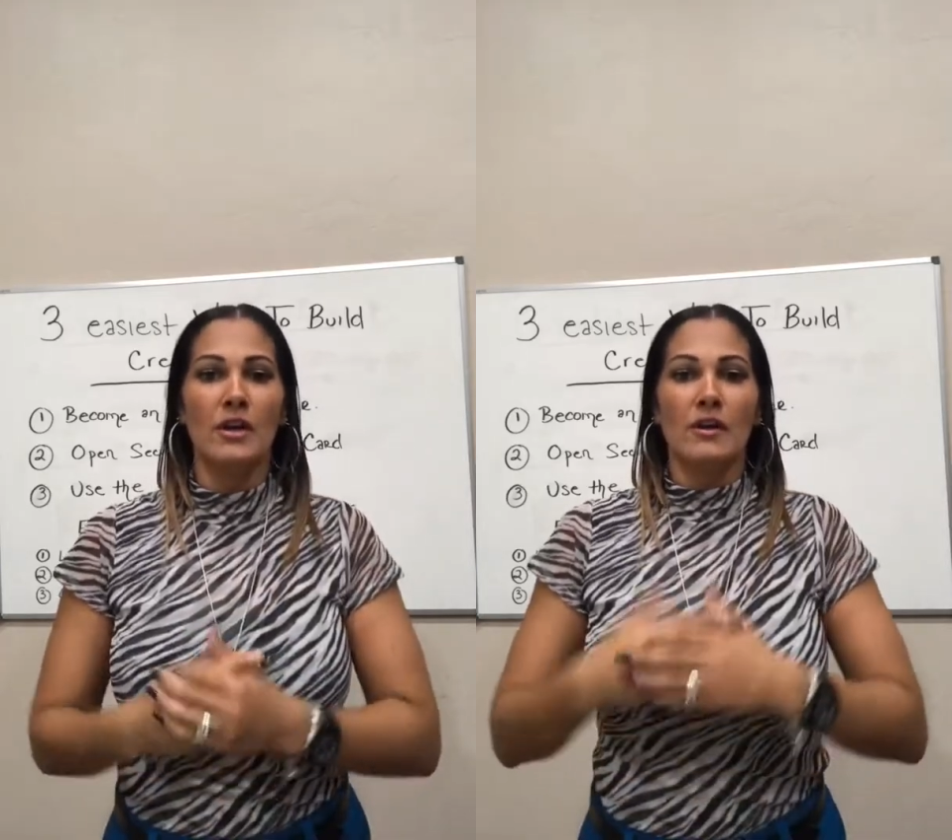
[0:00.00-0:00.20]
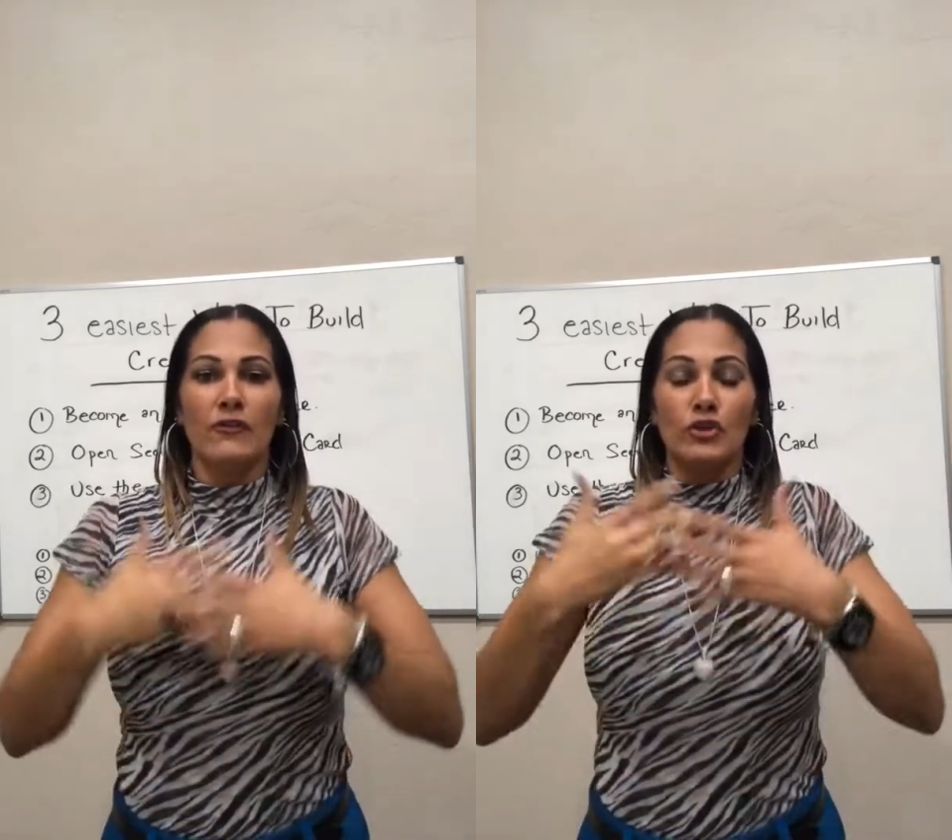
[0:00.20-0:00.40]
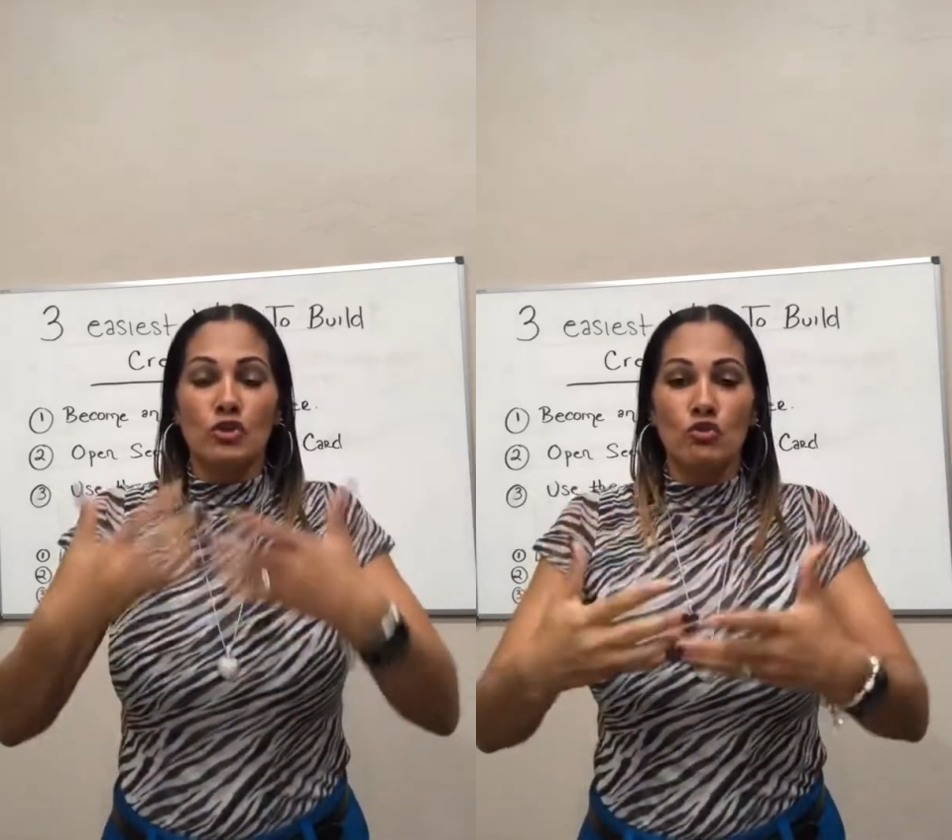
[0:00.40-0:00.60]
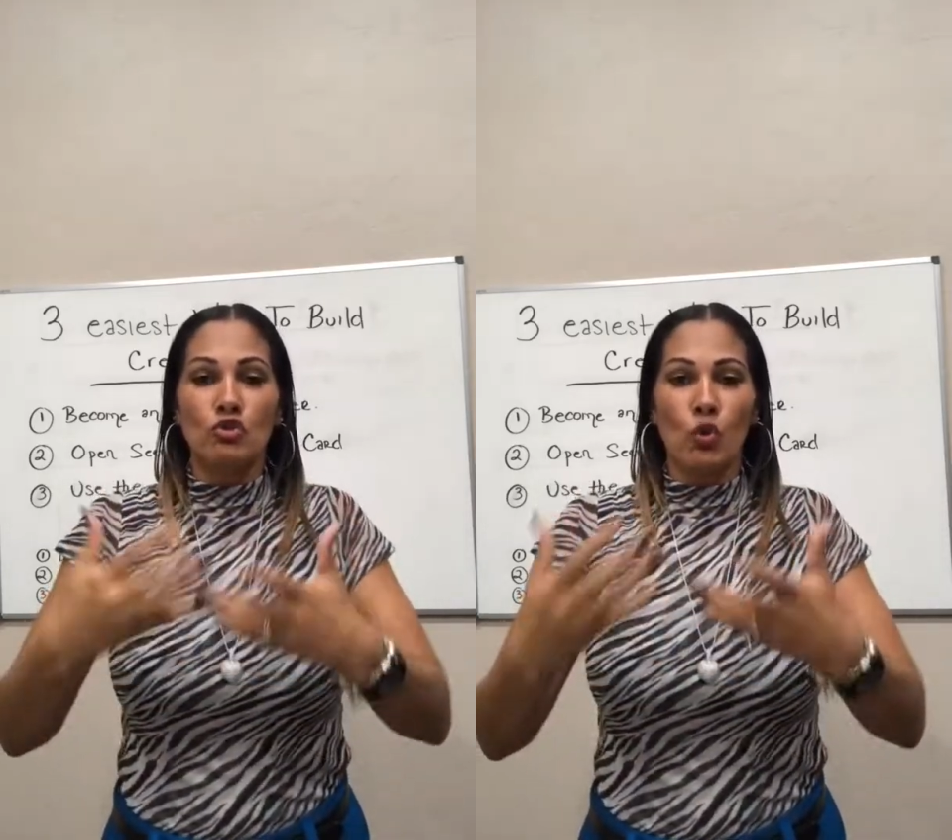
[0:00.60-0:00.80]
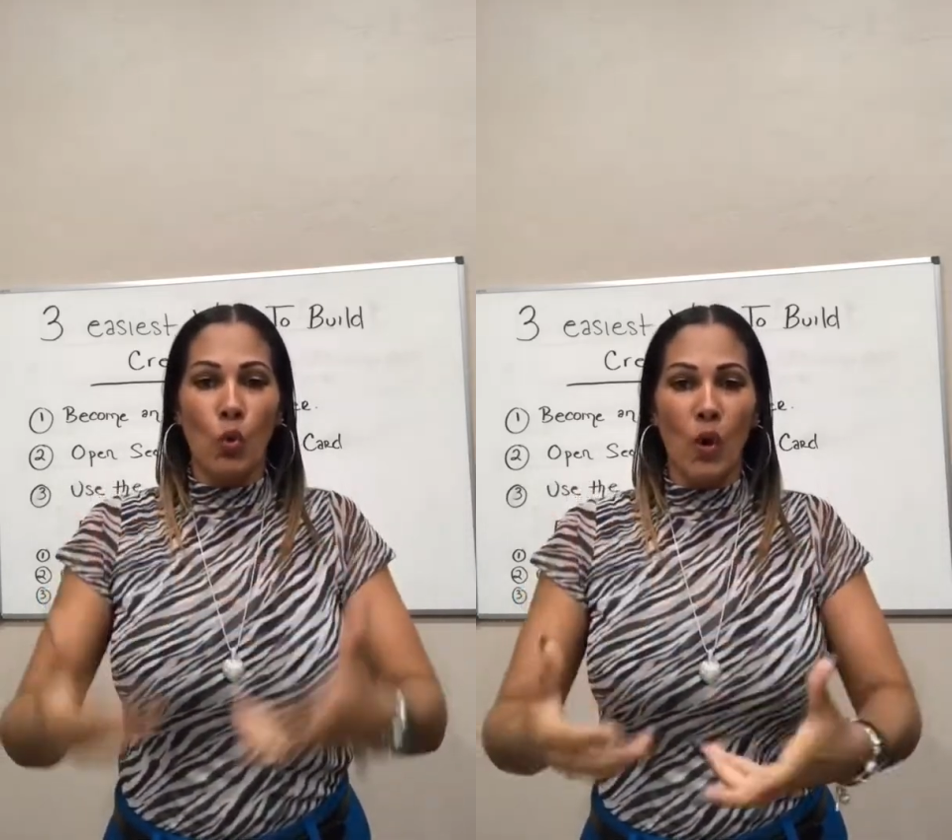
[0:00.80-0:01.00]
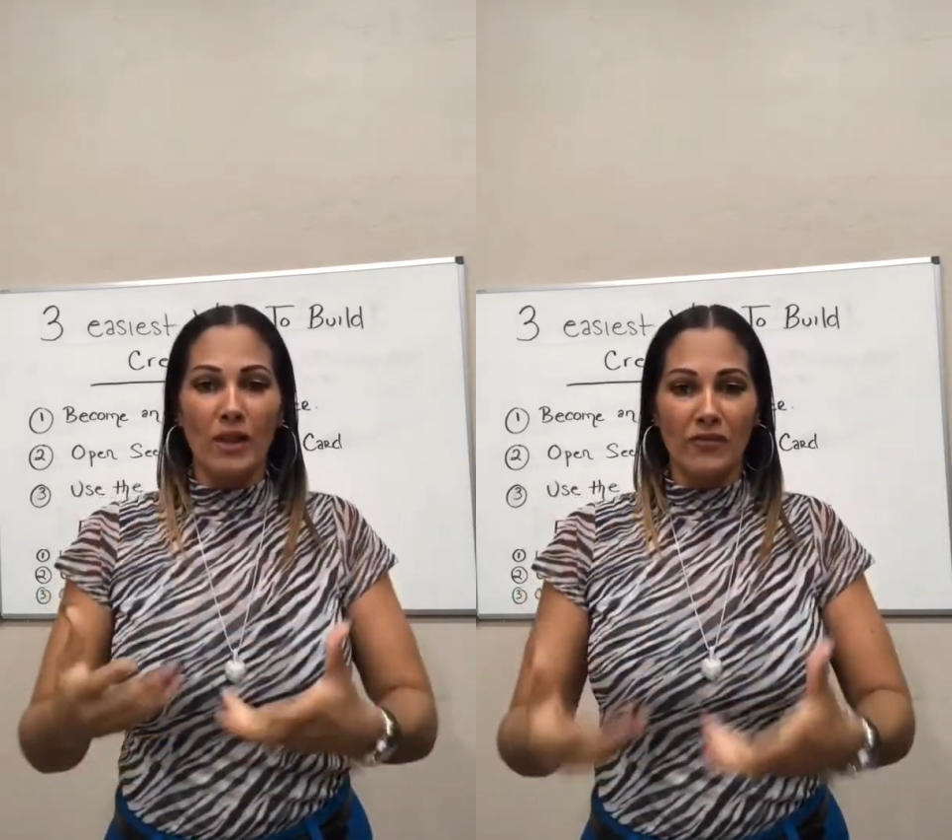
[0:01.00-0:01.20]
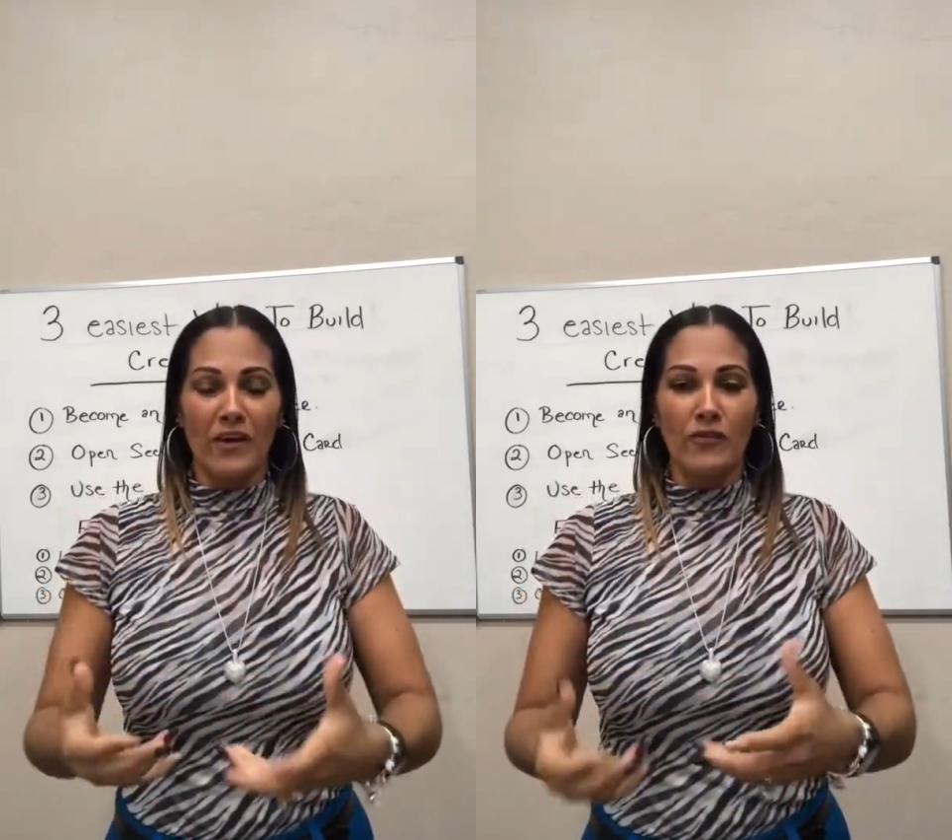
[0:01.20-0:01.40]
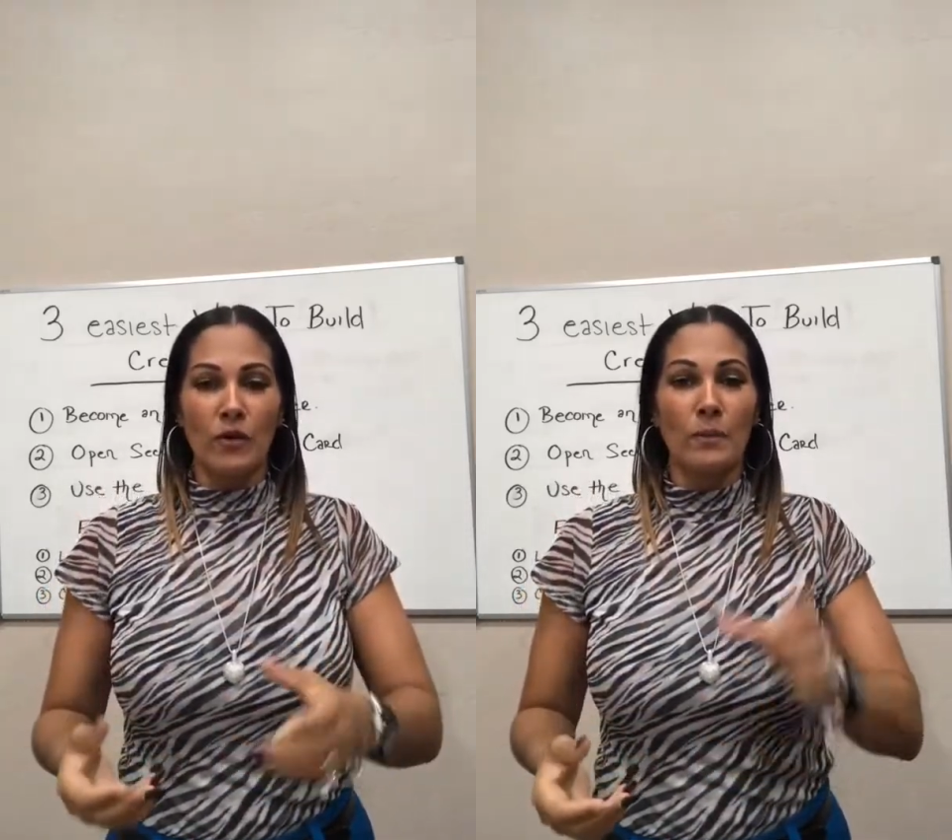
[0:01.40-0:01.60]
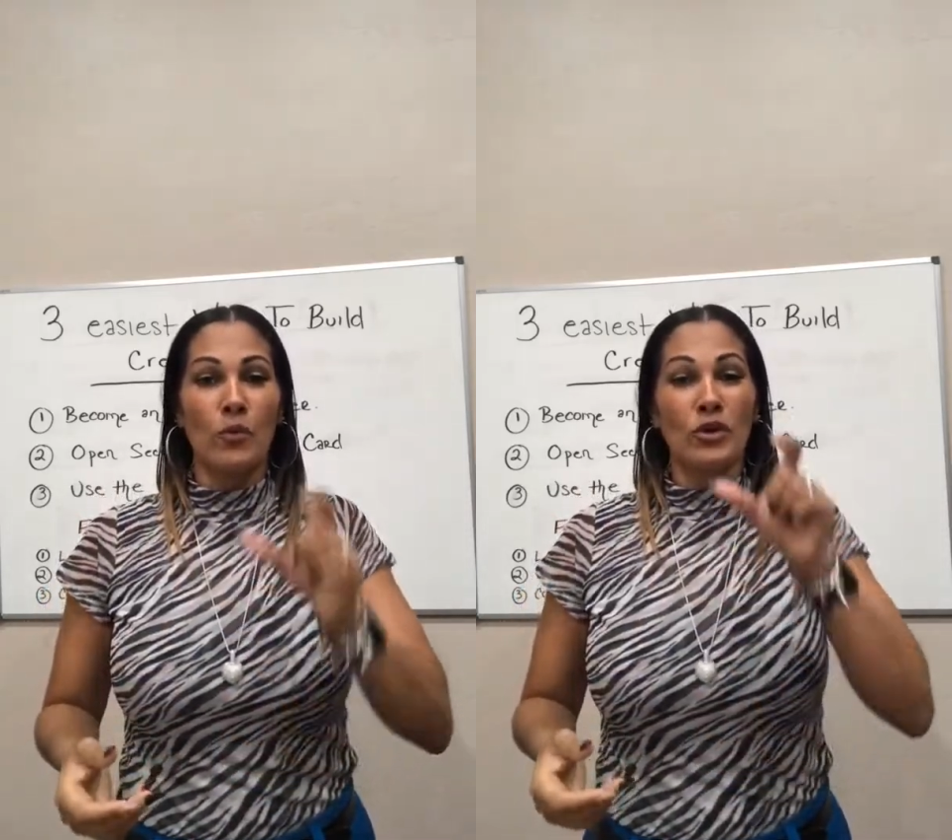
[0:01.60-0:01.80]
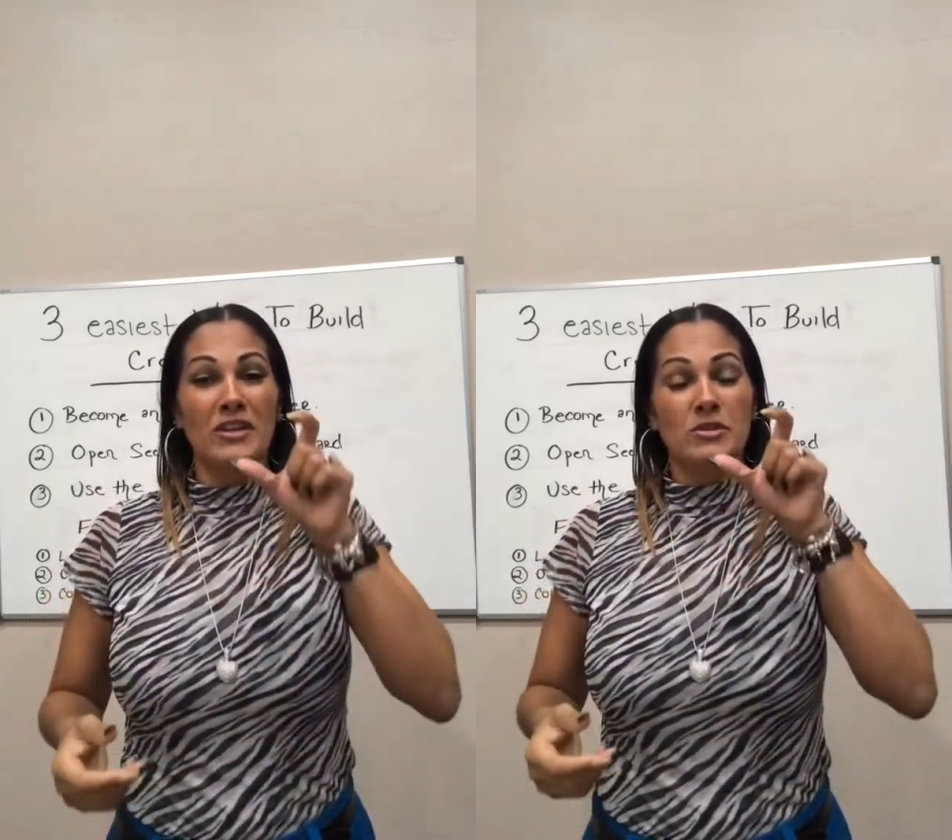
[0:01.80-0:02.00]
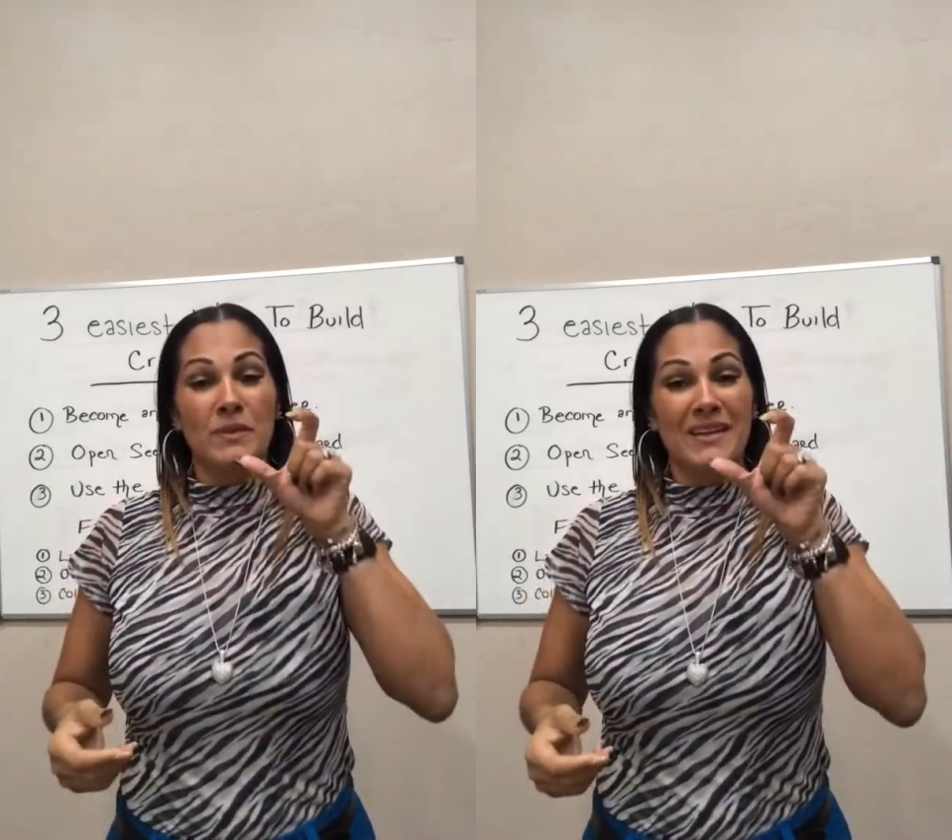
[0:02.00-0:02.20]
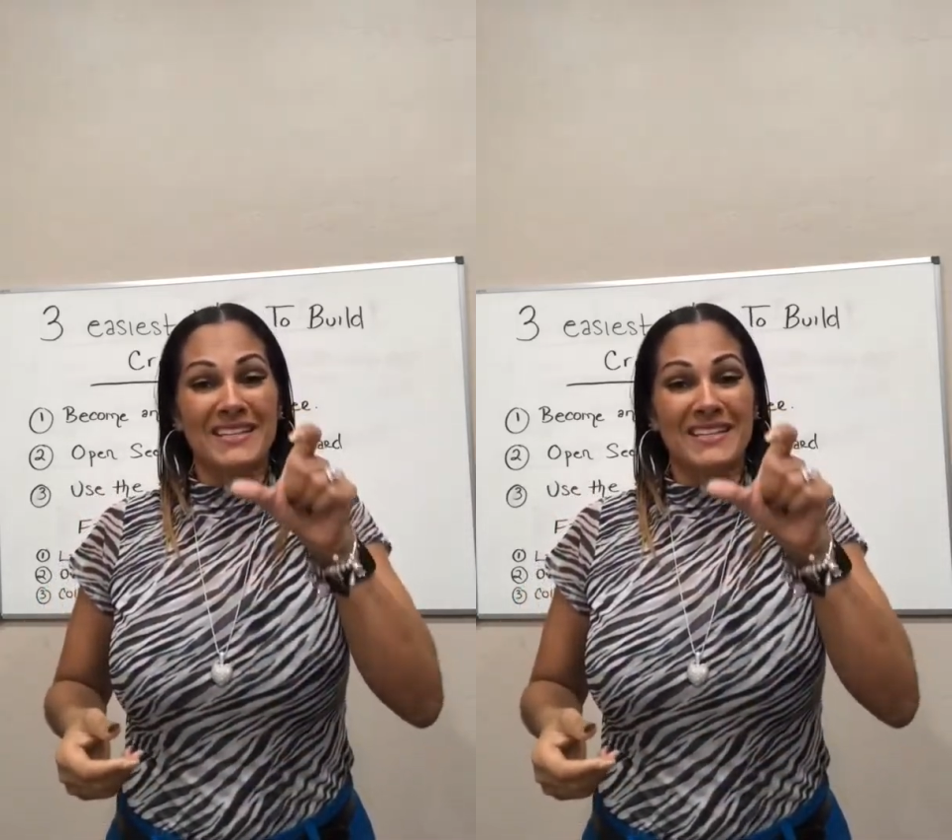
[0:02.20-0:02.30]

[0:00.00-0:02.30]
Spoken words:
for you to qualify for a mortgage because